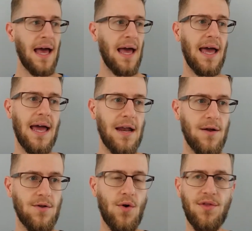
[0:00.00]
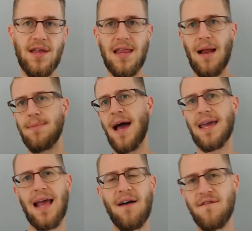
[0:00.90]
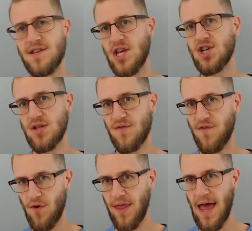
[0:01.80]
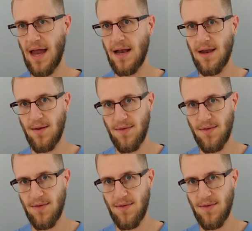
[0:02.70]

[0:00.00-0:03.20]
And don't think that I'm knocking on physicians for that.